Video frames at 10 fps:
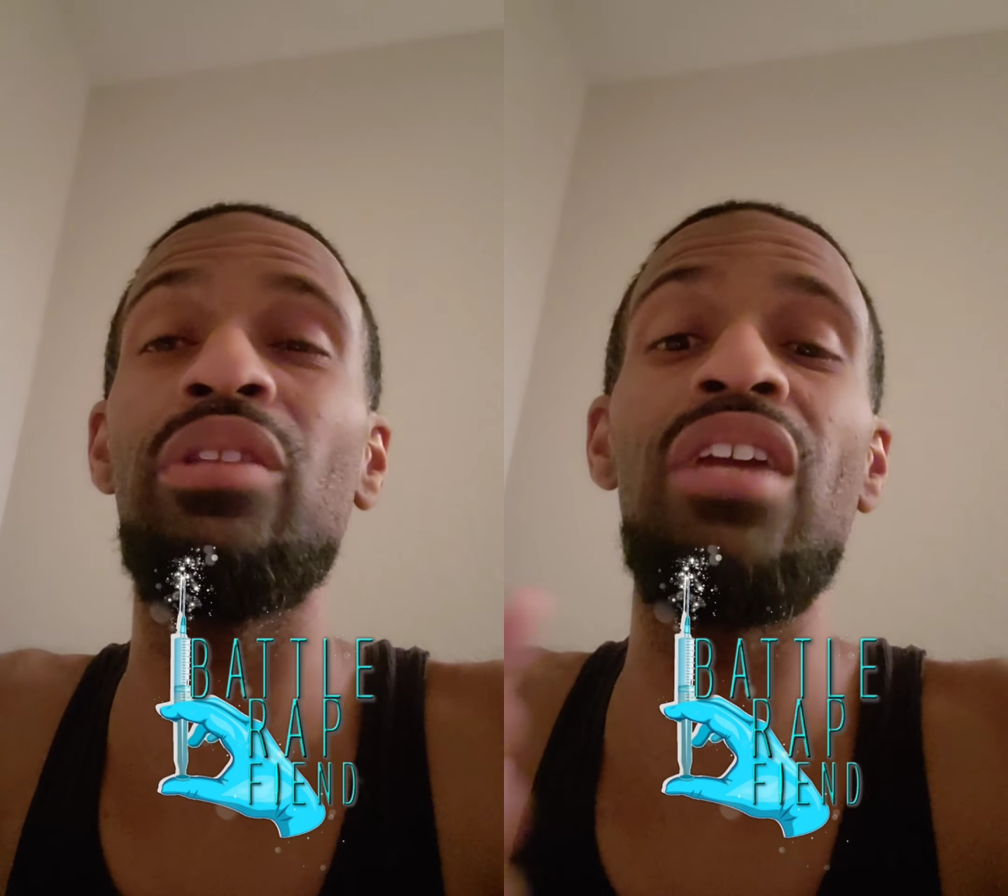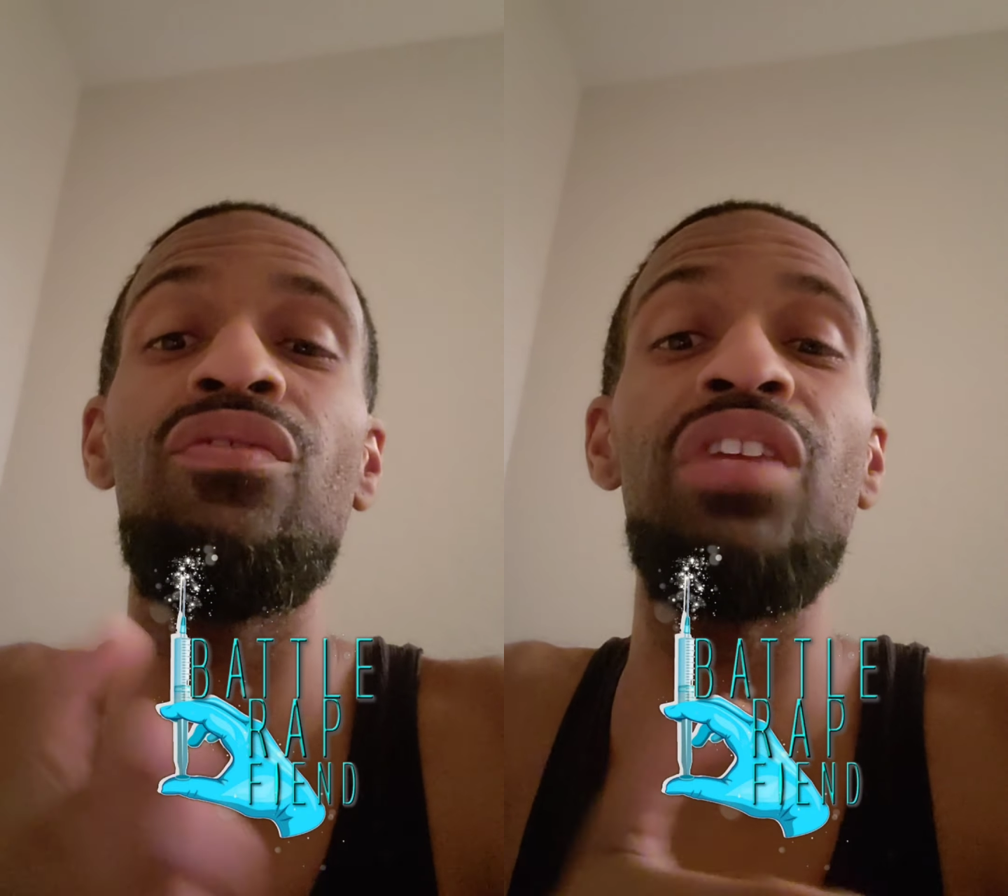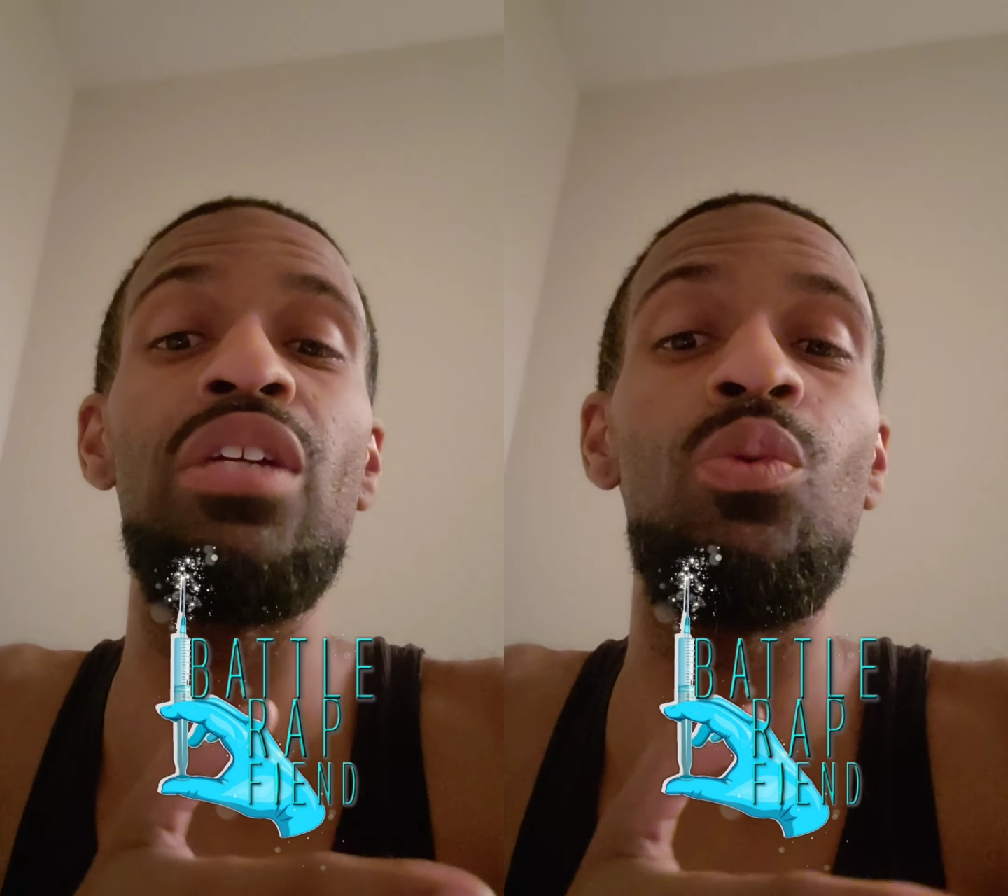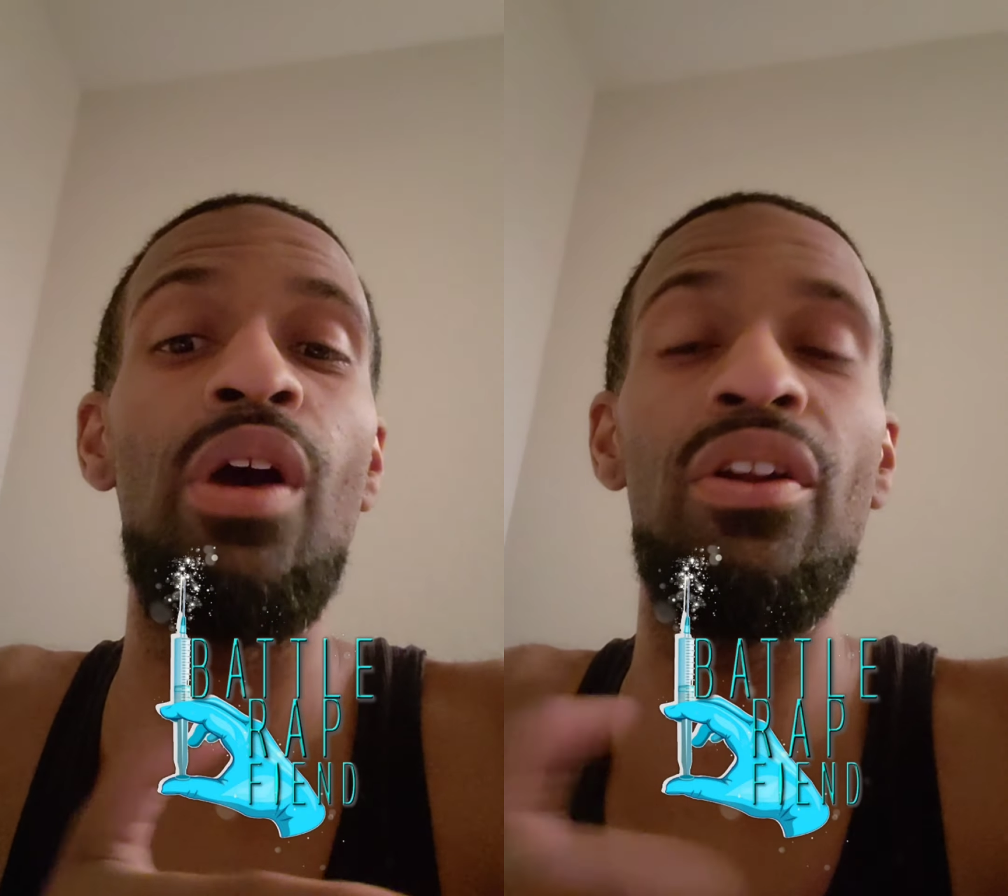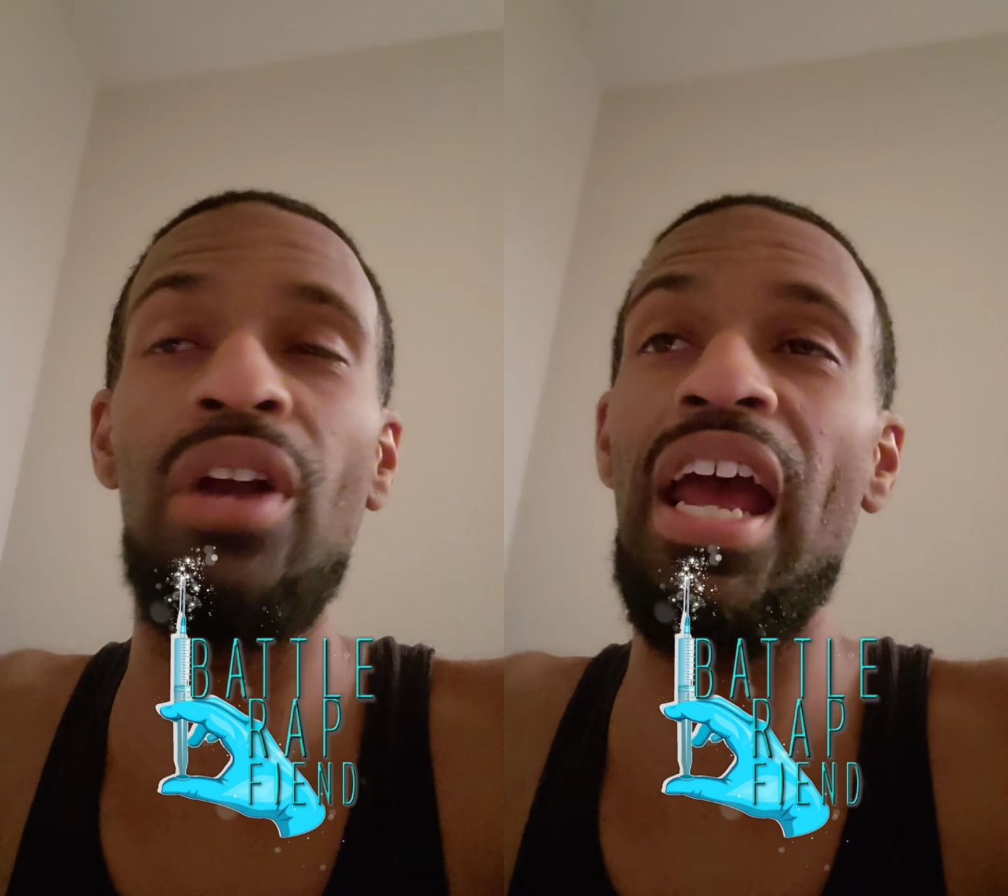they feet
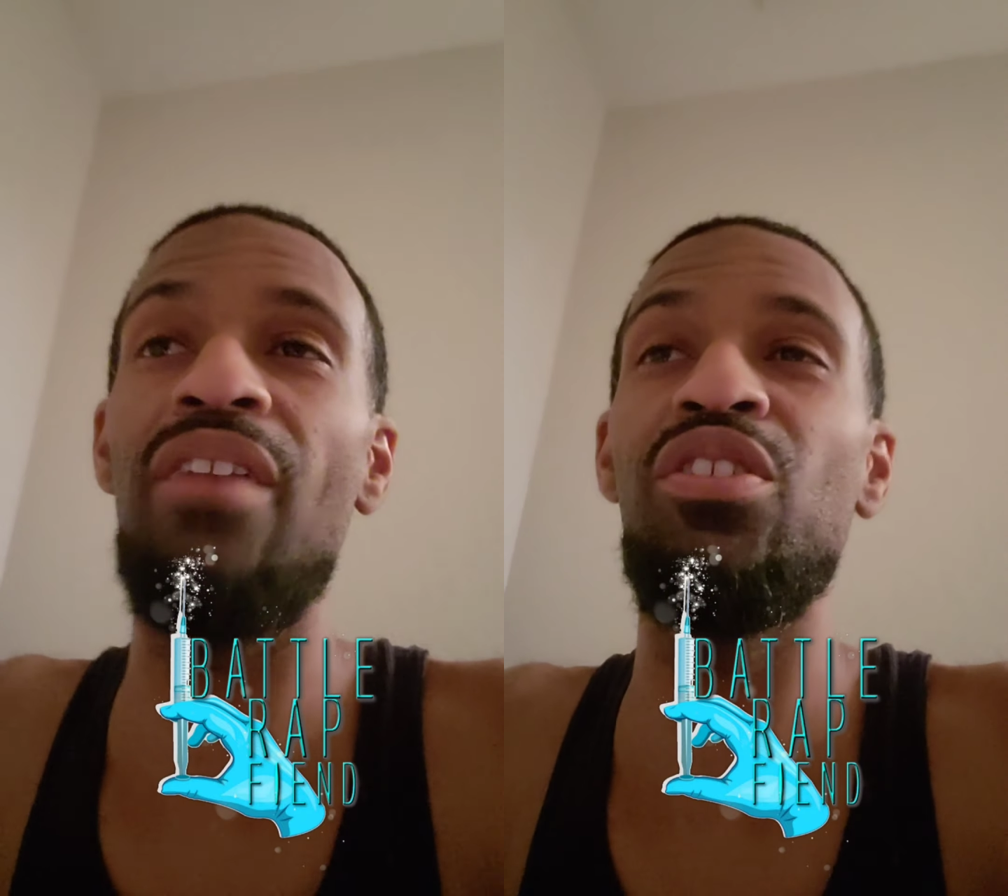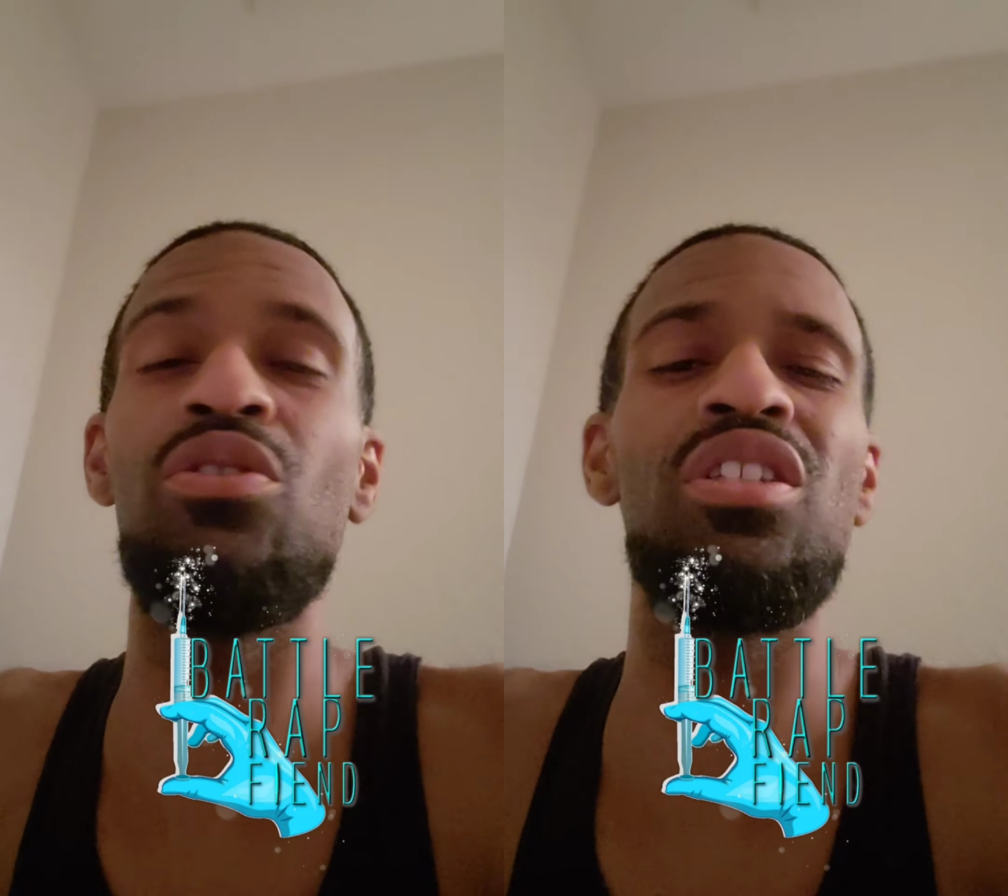wet or have, you know,